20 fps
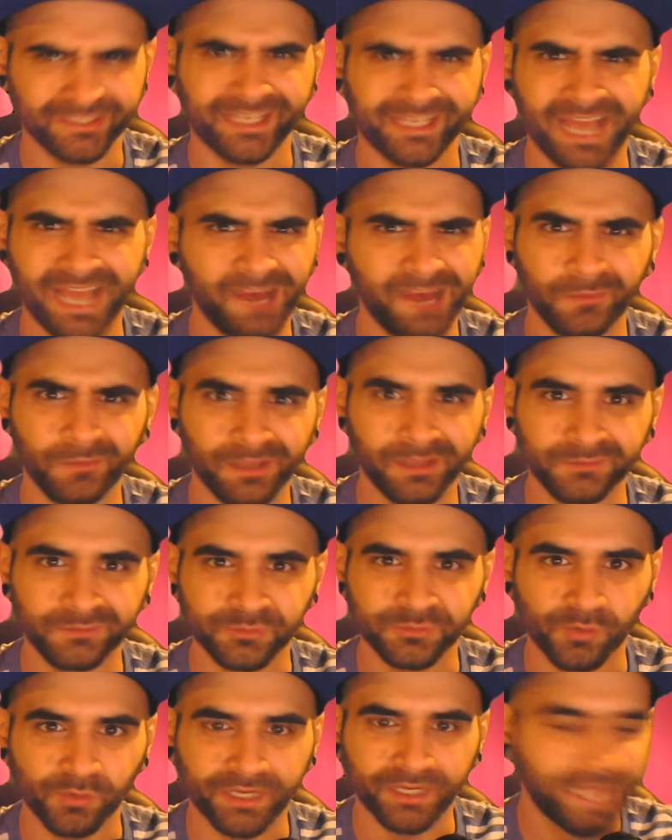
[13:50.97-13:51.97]
got while I
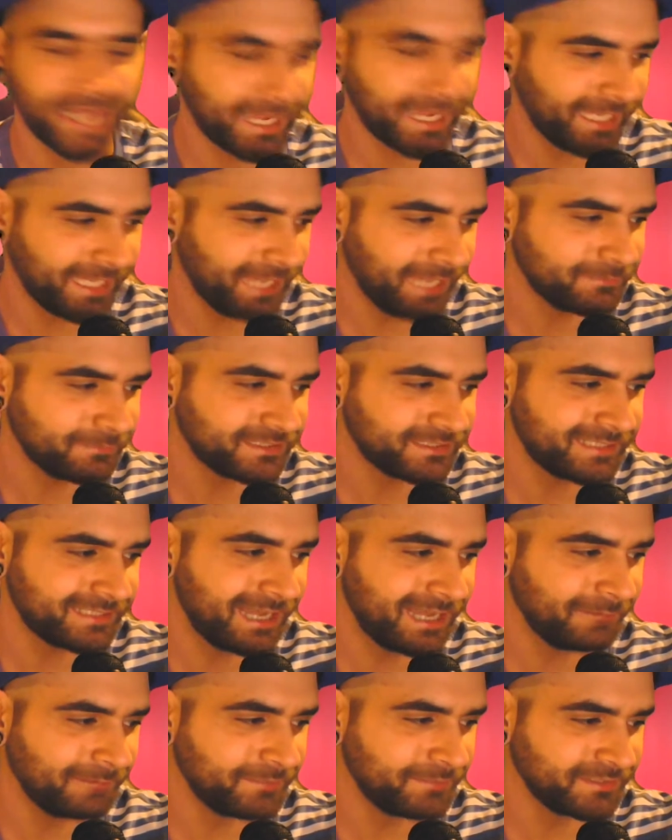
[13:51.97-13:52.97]
was working at GameStop.